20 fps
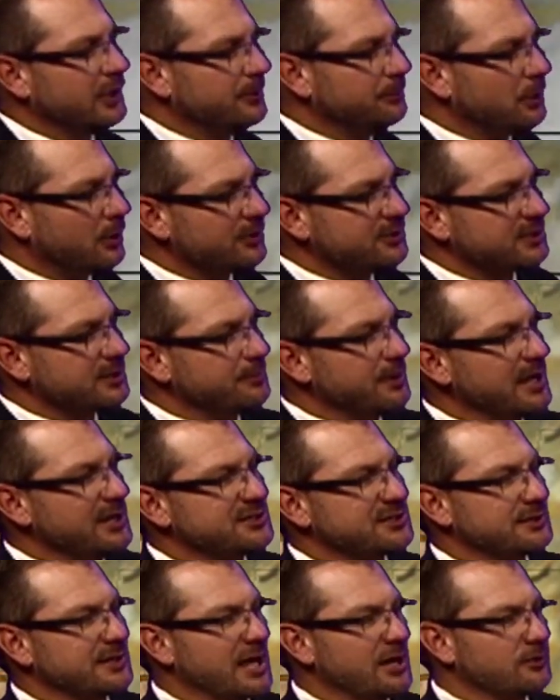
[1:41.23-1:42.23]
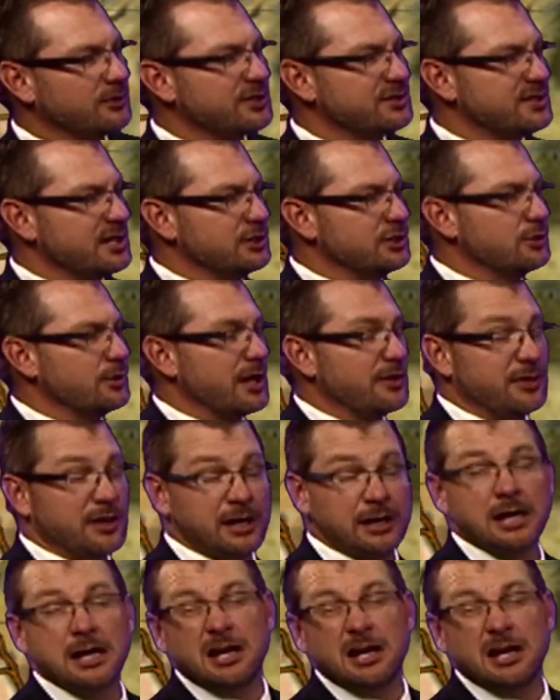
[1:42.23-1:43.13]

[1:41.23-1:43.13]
parts of the basin. That'll continue, I think,